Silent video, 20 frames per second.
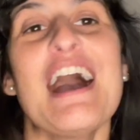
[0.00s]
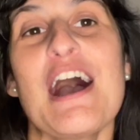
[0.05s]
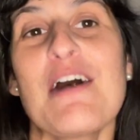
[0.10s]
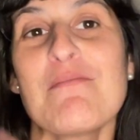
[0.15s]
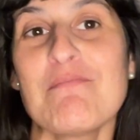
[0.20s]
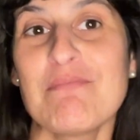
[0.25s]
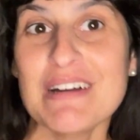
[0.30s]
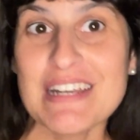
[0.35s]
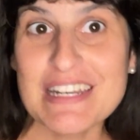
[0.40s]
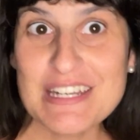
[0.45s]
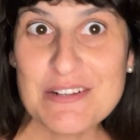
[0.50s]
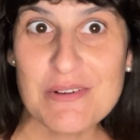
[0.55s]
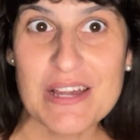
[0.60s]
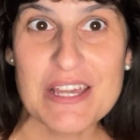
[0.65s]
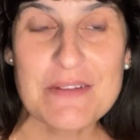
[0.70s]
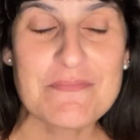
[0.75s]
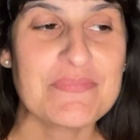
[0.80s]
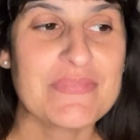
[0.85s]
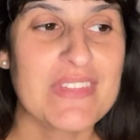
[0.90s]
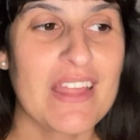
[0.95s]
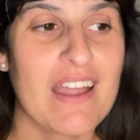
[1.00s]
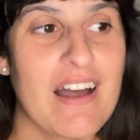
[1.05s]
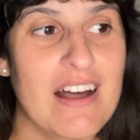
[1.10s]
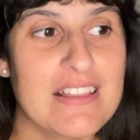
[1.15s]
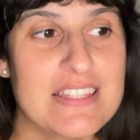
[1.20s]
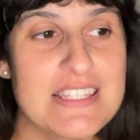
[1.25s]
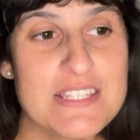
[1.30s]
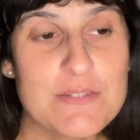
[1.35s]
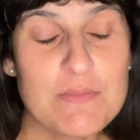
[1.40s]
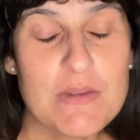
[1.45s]
But anyway,
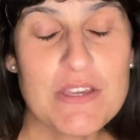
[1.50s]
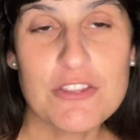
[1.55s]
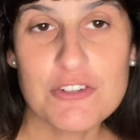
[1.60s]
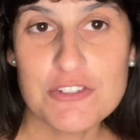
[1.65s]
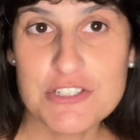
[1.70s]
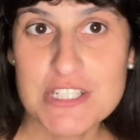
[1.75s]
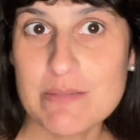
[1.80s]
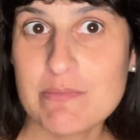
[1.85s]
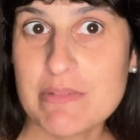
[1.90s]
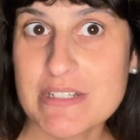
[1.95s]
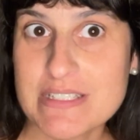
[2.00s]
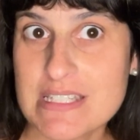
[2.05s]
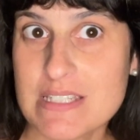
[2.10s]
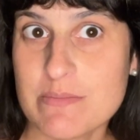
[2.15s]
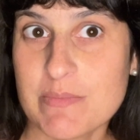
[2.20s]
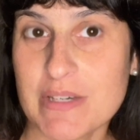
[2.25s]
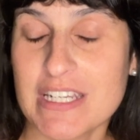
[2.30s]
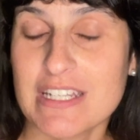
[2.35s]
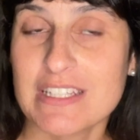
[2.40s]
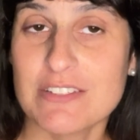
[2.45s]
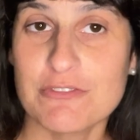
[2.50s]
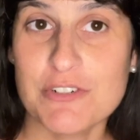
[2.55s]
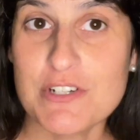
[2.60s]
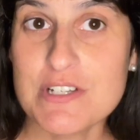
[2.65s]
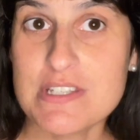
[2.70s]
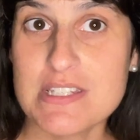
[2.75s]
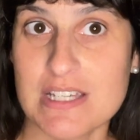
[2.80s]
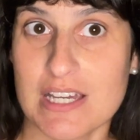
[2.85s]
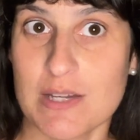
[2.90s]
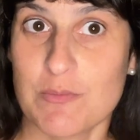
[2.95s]
this is my third time participating. The
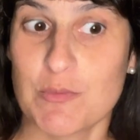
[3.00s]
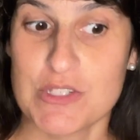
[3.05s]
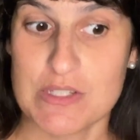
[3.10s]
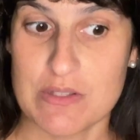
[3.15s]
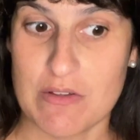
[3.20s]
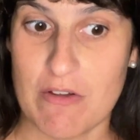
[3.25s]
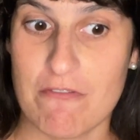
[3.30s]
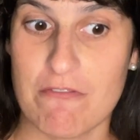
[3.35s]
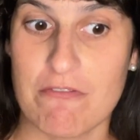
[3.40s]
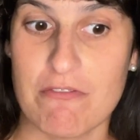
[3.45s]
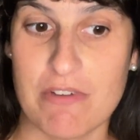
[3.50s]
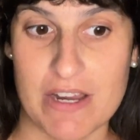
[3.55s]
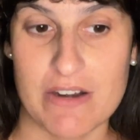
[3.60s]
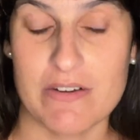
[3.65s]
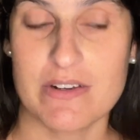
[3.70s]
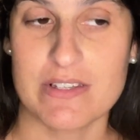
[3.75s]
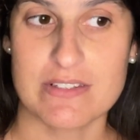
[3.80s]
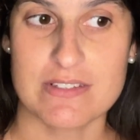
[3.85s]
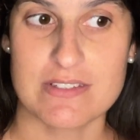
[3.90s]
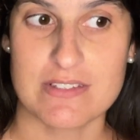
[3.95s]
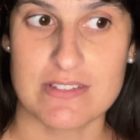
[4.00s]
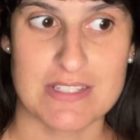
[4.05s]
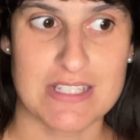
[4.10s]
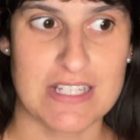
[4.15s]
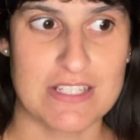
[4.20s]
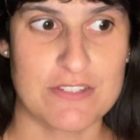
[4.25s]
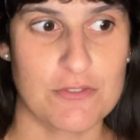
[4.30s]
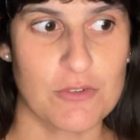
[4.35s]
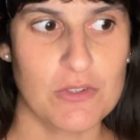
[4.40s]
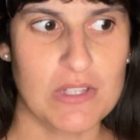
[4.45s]
first time was very
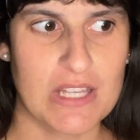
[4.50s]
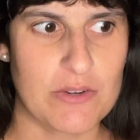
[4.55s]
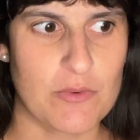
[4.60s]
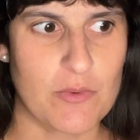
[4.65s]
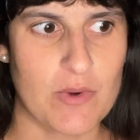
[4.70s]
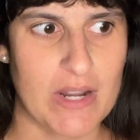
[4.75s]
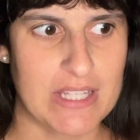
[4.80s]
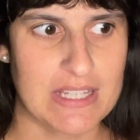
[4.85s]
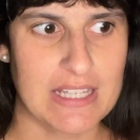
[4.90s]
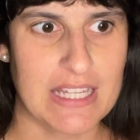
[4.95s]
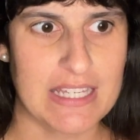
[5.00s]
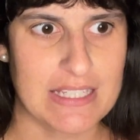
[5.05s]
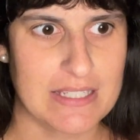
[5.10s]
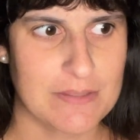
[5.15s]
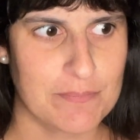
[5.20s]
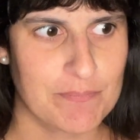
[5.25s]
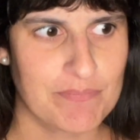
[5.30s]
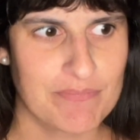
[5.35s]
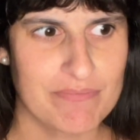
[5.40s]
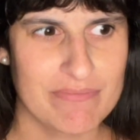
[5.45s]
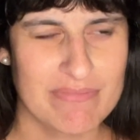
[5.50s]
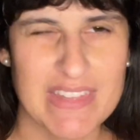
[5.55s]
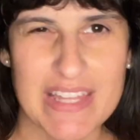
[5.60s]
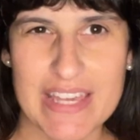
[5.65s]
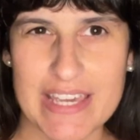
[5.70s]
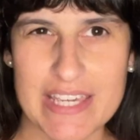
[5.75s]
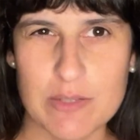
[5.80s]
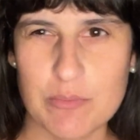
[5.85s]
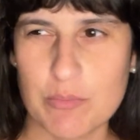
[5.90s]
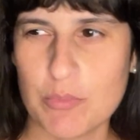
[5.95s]
successful. I read like
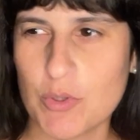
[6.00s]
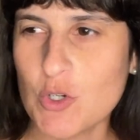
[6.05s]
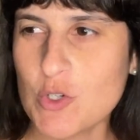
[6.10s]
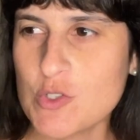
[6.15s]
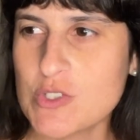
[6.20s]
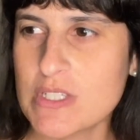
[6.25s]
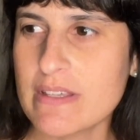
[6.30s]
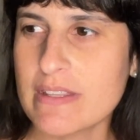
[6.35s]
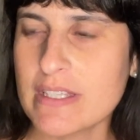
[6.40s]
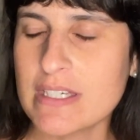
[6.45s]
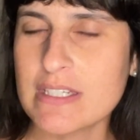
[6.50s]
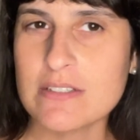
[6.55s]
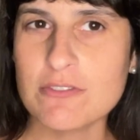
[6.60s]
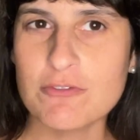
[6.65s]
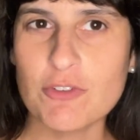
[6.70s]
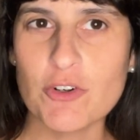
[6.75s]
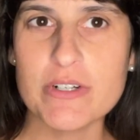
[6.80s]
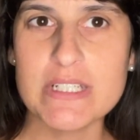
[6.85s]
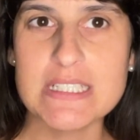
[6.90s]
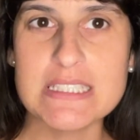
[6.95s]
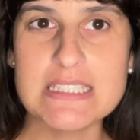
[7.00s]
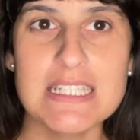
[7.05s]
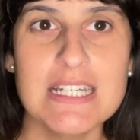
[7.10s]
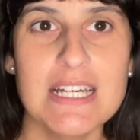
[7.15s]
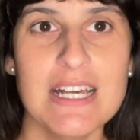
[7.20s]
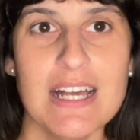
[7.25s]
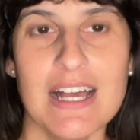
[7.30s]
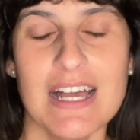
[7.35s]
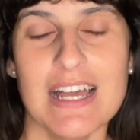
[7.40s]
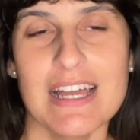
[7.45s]
8 books, I think, for it.
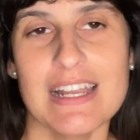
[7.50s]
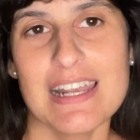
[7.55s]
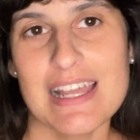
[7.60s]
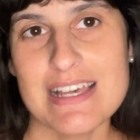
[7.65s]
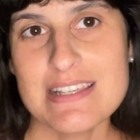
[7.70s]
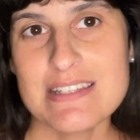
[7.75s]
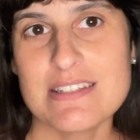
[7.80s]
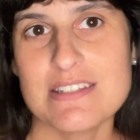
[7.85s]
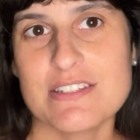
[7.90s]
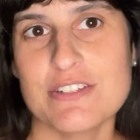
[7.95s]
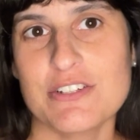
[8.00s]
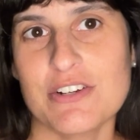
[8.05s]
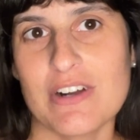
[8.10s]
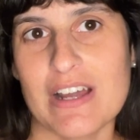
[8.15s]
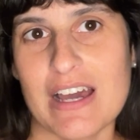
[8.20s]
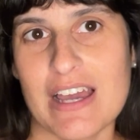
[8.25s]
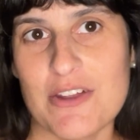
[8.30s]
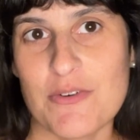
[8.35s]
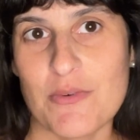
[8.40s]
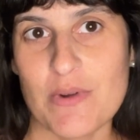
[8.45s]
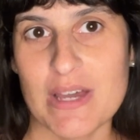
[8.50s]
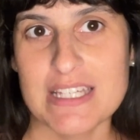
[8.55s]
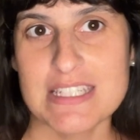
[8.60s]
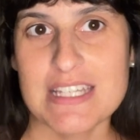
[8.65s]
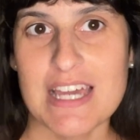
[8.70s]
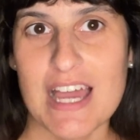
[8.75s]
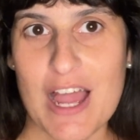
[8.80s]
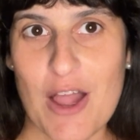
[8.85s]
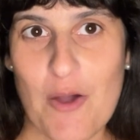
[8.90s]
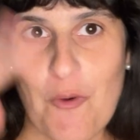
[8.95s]
Last year, I
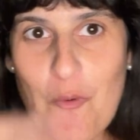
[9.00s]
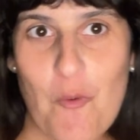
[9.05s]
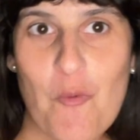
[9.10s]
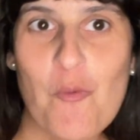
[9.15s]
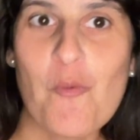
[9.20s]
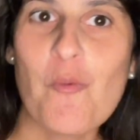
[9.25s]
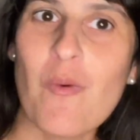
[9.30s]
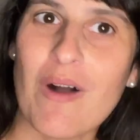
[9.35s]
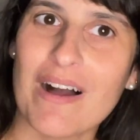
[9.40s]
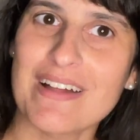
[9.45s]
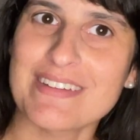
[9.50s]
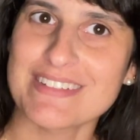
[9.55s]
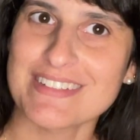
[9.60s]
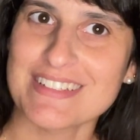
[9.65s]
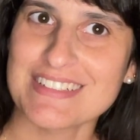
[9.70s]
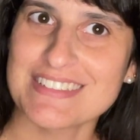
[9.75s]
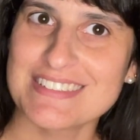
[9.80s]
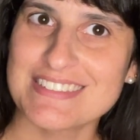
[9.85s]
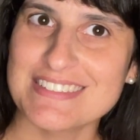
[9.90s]
read 1.